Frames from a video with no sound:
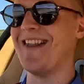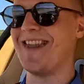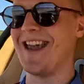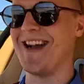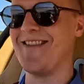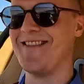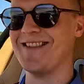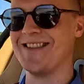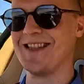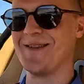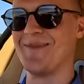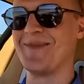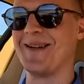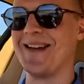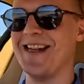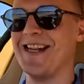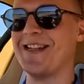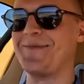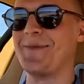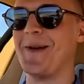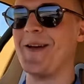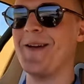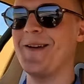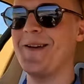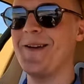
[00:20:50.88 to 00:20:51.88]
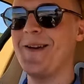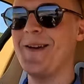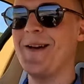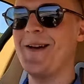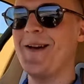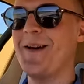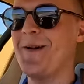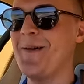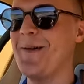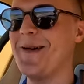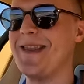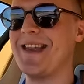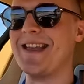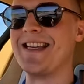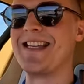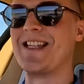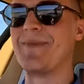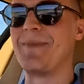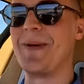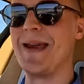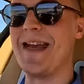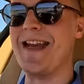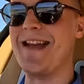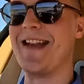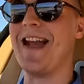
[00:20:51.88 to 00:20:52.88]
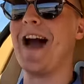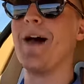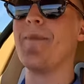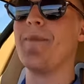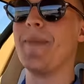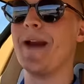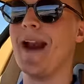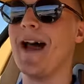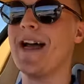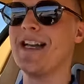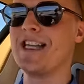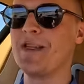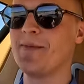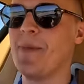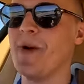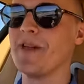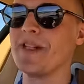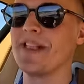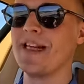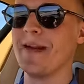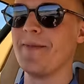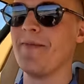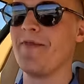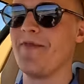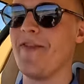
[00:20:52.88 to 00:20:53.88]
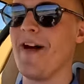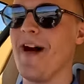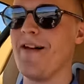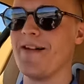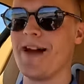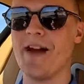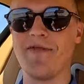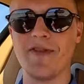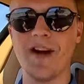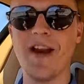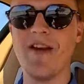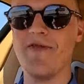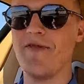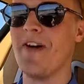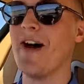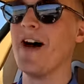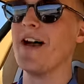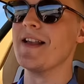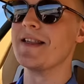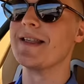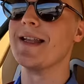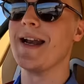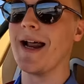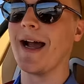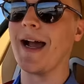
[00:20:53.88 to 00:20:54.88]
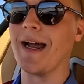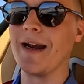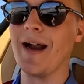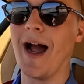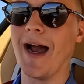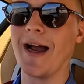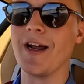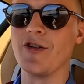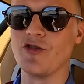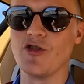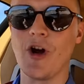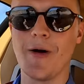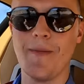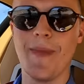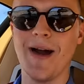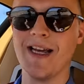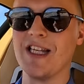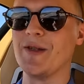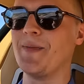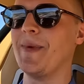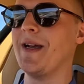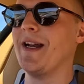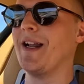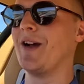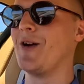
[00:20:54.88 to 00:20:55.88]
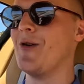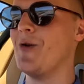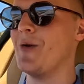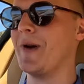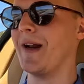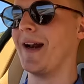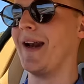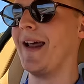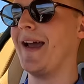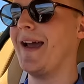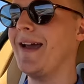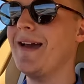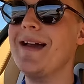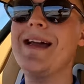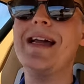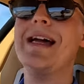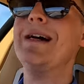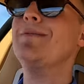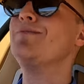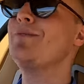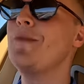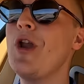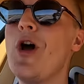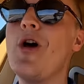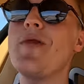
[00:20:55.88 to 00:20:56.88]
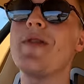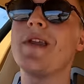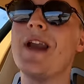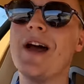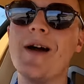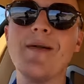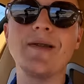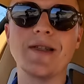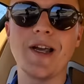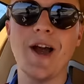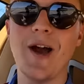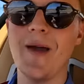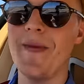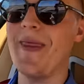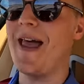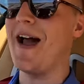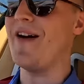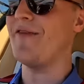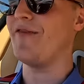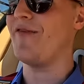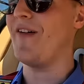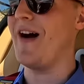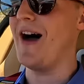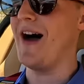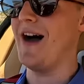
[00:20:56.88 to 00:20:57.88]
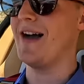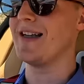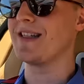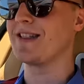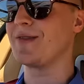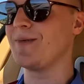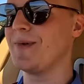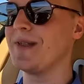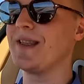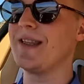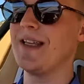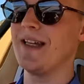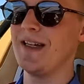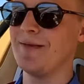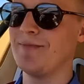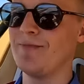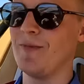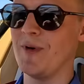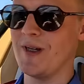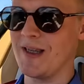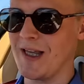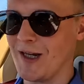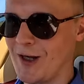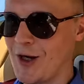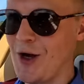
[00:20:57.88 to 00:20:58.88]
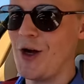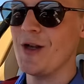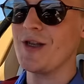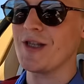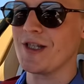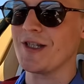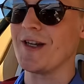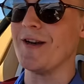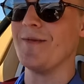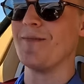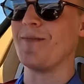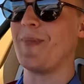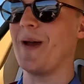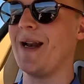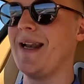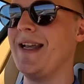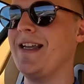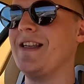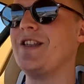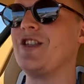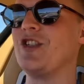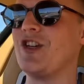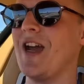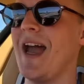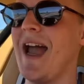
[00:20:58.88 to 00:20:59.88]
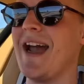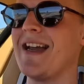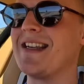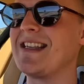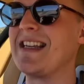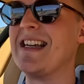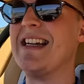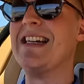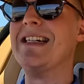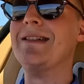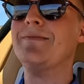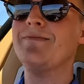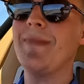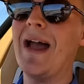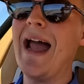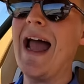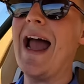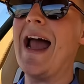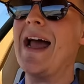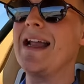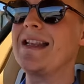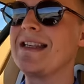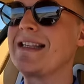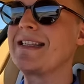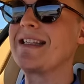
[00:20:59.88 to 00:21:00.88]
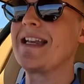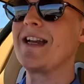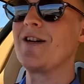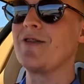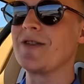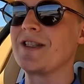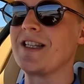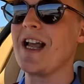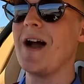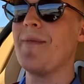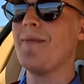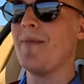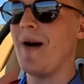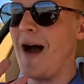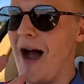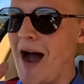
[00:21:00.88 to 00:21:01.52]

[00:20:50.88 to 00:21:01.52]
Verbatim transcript: there was a policeman with a speed gun, but I spotted him far enough in advance that I could, I could drop my speed accordingly. Not that I was going that fast with the, with the constant police checks and still some